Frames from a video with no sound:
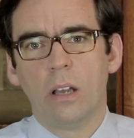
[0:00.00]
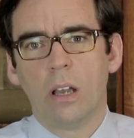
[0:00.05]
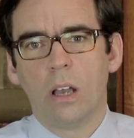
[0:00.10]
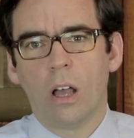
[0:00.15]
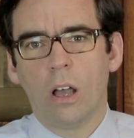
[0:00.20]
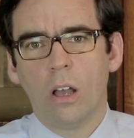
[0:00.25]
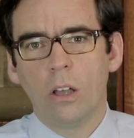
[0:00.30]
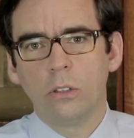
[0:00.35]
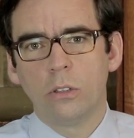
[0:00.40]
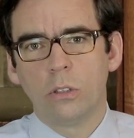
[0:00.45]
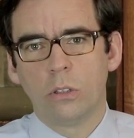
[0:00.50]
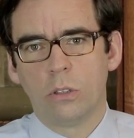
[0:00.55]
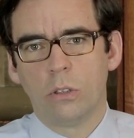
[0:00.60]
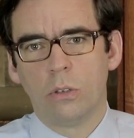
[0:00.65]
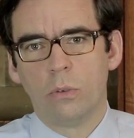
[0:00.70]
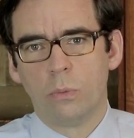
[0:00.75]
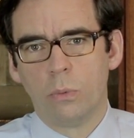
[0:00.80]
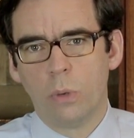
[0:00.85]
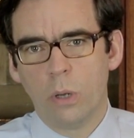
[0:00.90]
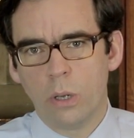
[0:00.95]
how the
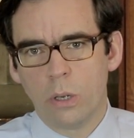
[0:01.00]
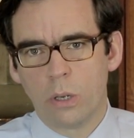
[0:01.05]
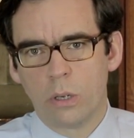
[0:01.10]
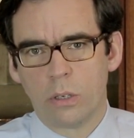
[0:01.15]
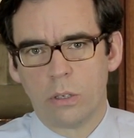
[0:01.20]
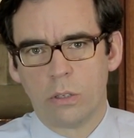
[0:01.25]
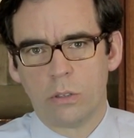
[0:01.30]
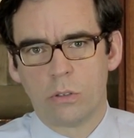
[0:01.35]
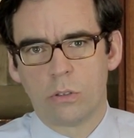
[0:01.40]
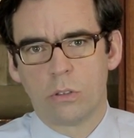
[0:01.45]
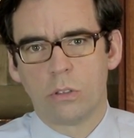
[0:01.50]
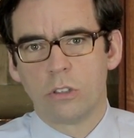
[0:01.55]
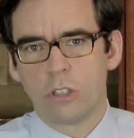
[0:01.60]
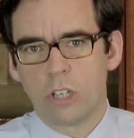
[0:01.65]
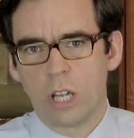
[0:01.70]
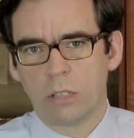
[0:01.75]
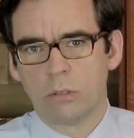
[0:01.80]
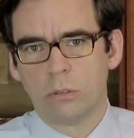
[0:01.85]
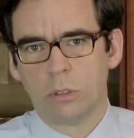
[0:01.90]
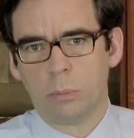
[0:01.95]
words
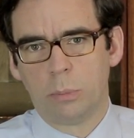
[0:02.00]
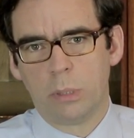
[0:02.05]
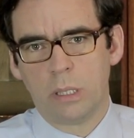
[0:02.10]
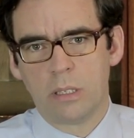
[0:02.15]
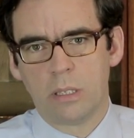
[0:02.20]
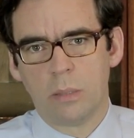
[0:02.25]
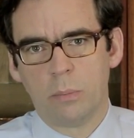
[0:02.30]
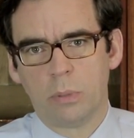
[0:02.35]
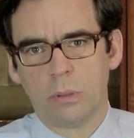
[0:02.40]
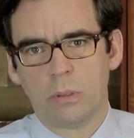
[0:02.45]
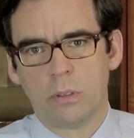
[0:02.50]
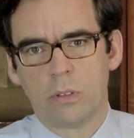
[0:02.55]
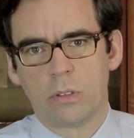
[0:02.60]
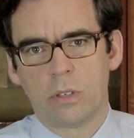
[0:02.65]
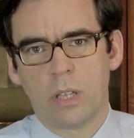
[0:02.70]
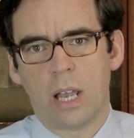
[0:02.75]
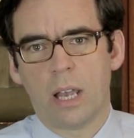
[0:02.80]
general principles